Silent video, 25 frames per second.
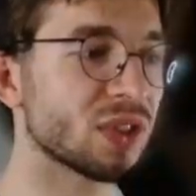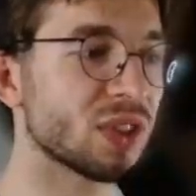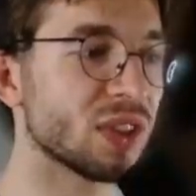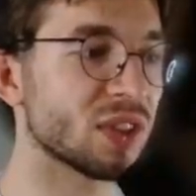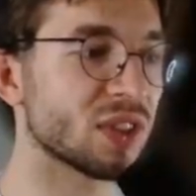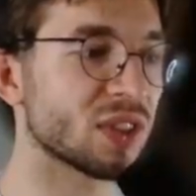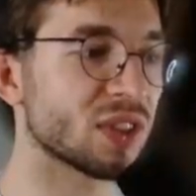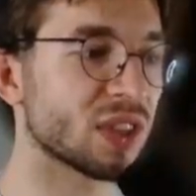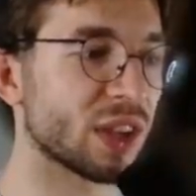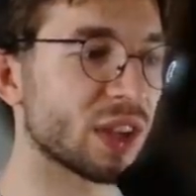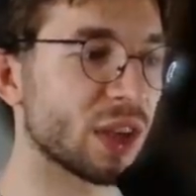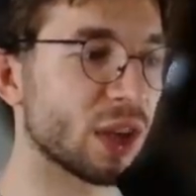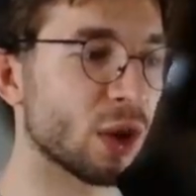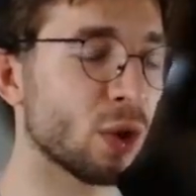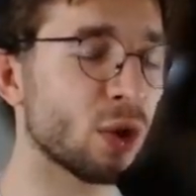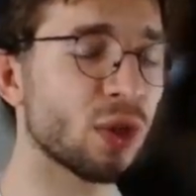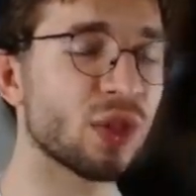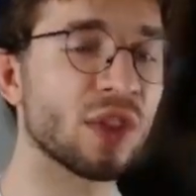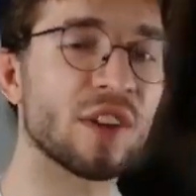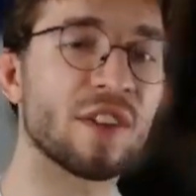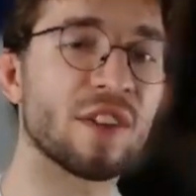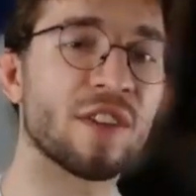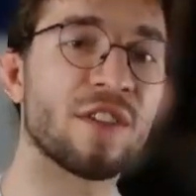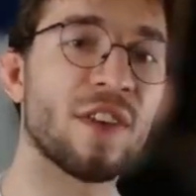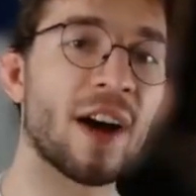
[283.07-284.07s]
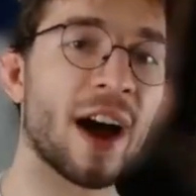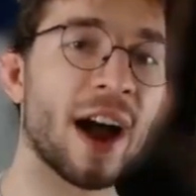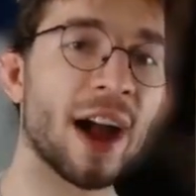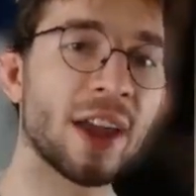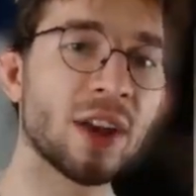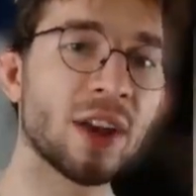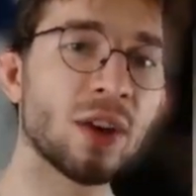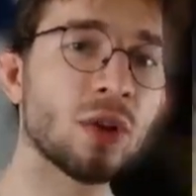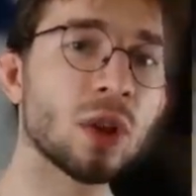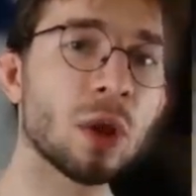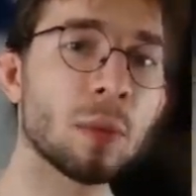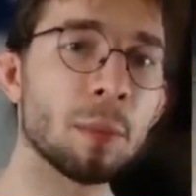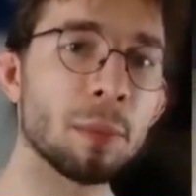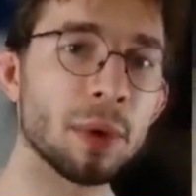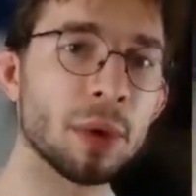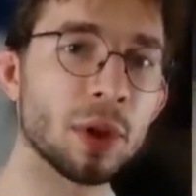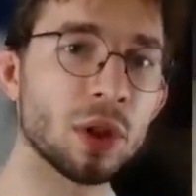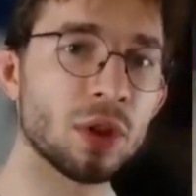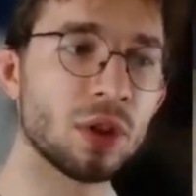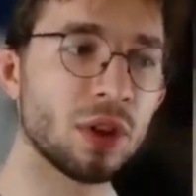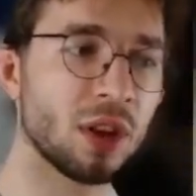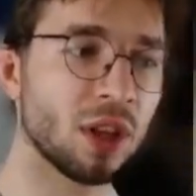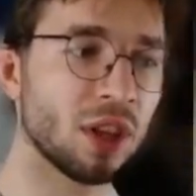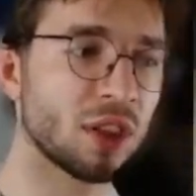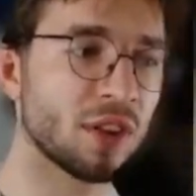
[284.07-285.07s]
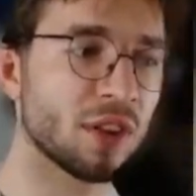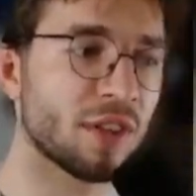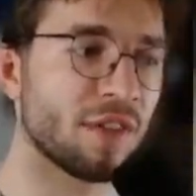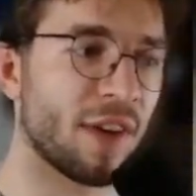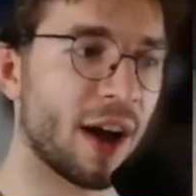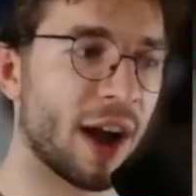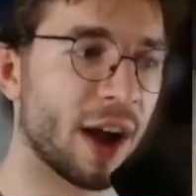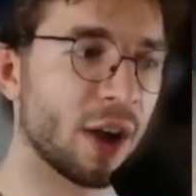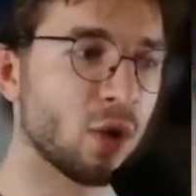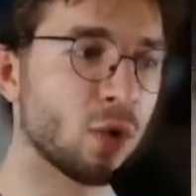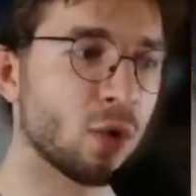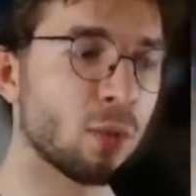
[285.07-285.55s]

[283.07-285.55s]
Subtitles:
his skill, the final ability, the final